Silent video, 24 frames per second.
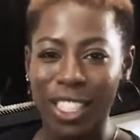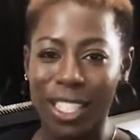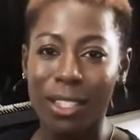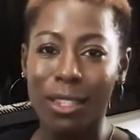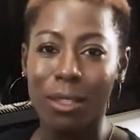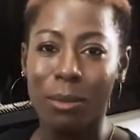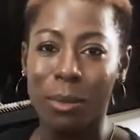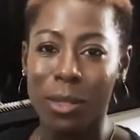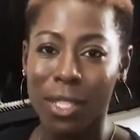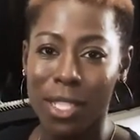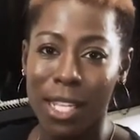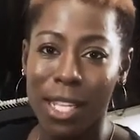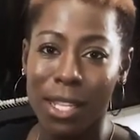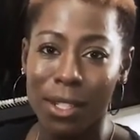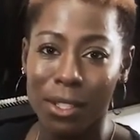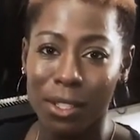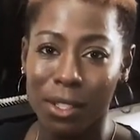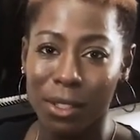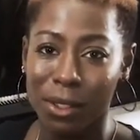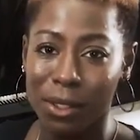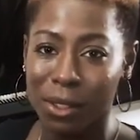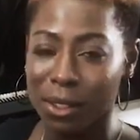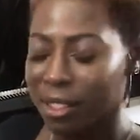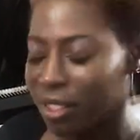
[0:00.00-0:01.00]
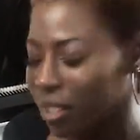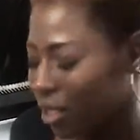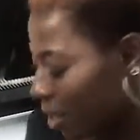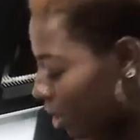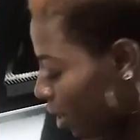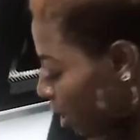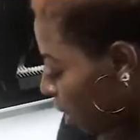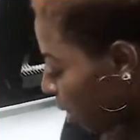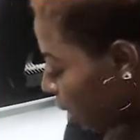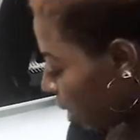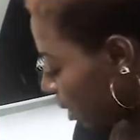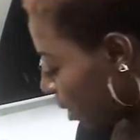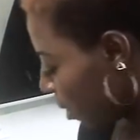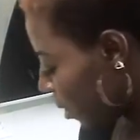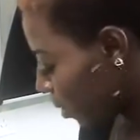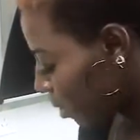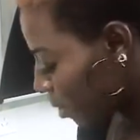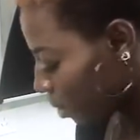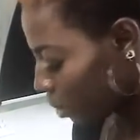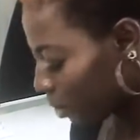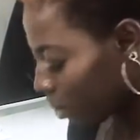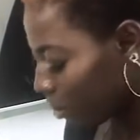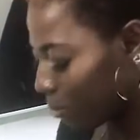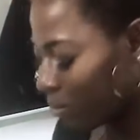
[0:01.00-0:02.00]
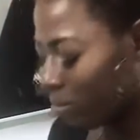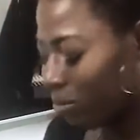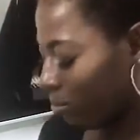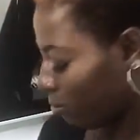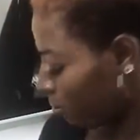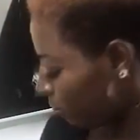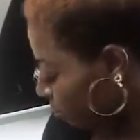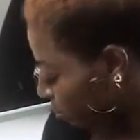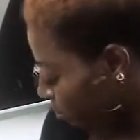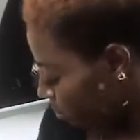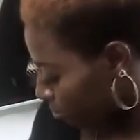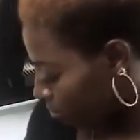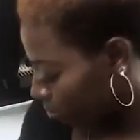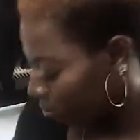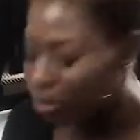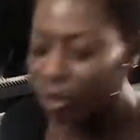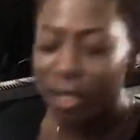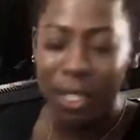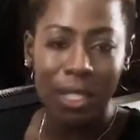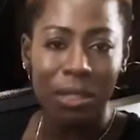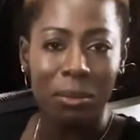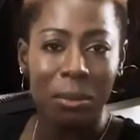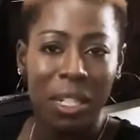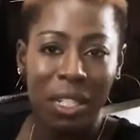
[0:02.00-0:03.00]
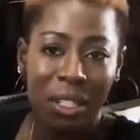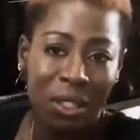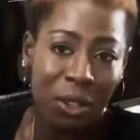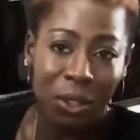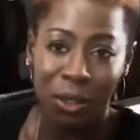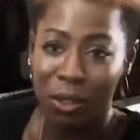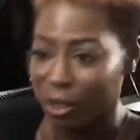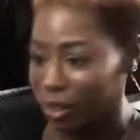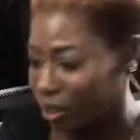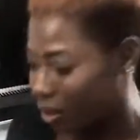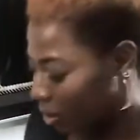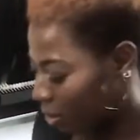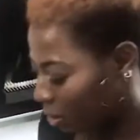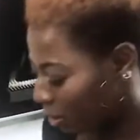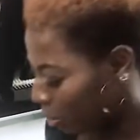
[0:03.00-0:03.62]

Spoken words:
in the potatoes. So put as many holes as